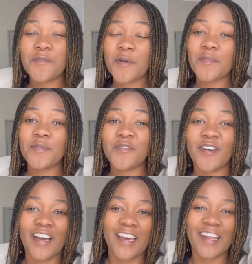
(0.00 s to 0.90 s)
remember
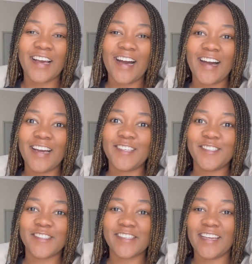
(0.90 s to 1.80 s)
before I had a car, I
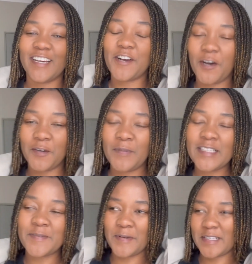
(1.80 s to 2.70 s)
used to say, like, God,
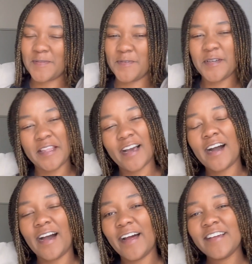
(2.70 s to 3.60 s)
please bless me with a
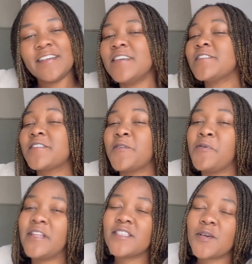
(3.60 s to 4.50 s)
car so that
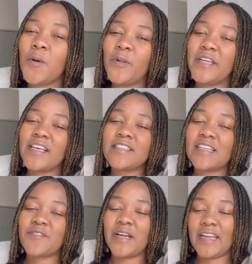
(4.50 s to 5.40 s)
when it's cold, I can
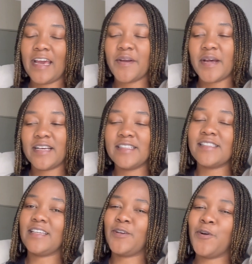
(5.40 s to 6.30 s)
still run
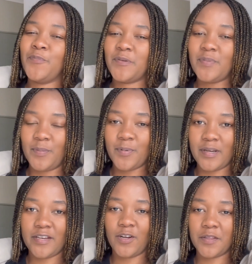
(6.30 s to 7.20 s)
errands and go meet
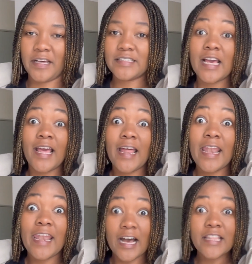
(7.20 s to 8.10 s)
people and all that.
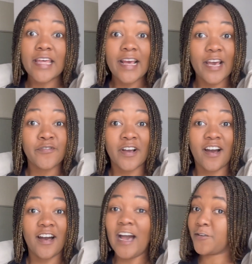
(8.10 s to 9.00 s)
Now that I have a
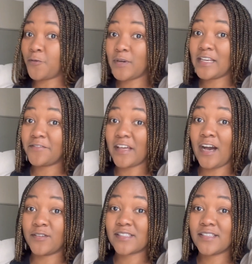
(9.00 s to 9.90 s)
car, I don't want to leave the
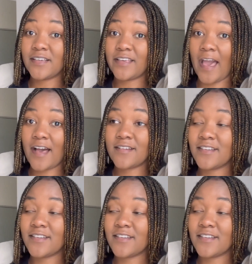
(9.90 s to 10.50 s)
house. Yeah.